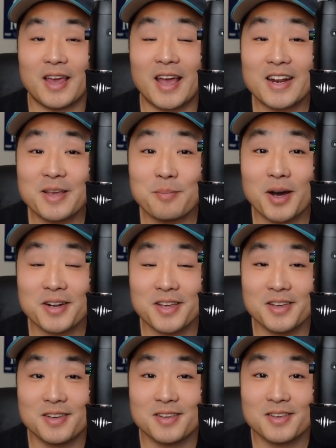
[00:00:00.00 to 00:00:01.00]
any
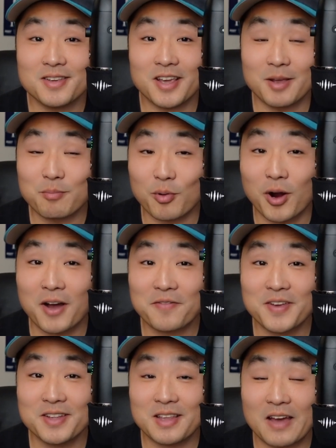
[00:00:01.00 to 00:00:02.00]
money in profit?